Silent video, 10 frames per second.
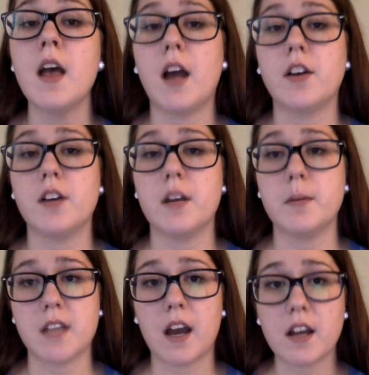and are able
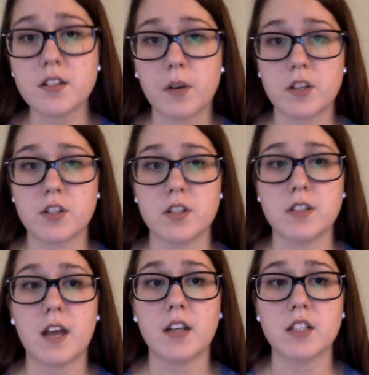to ask
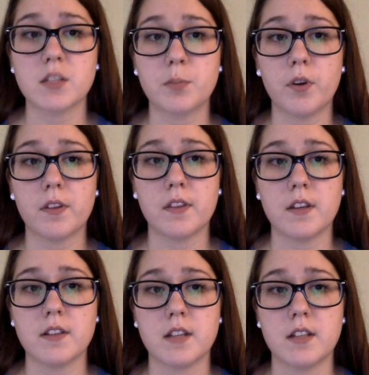questions and explore
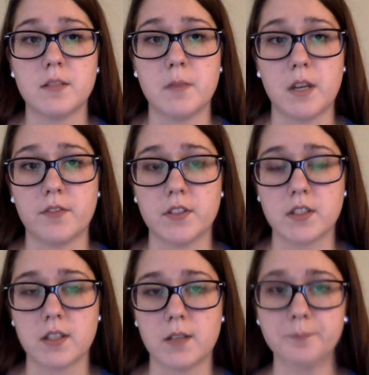things that is meaningful
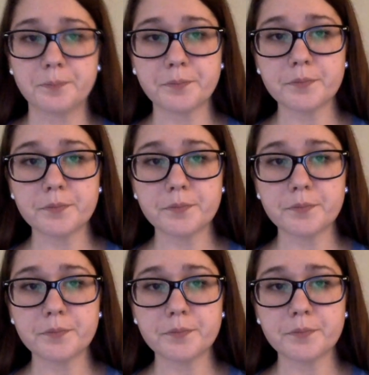to them.